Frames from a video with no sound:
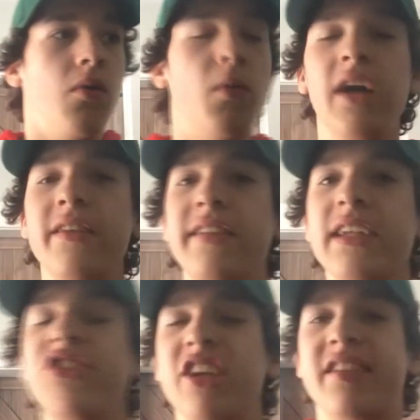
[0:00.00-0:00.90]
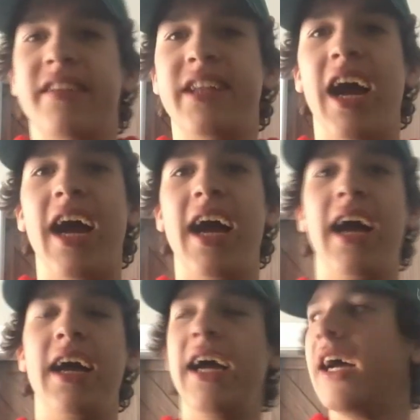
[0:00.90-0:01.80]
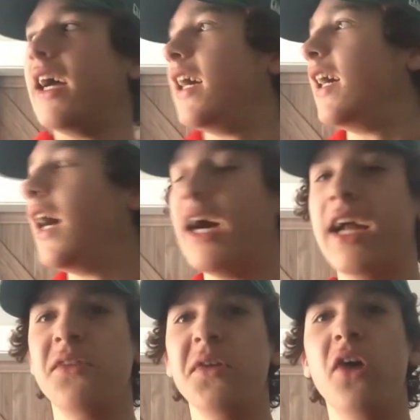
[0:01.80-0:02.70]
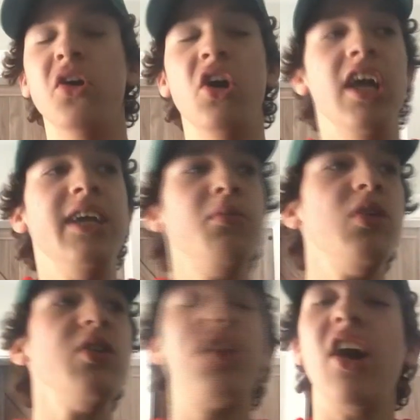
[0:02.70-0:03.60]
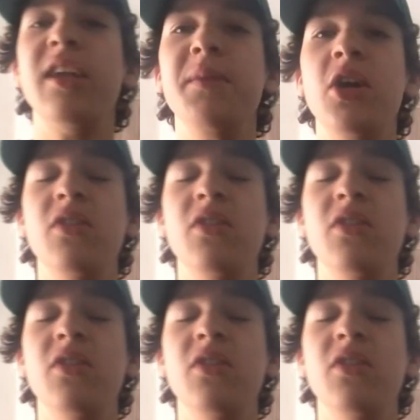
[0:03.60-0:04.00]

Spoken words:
Wilson just, I don't know. We were talking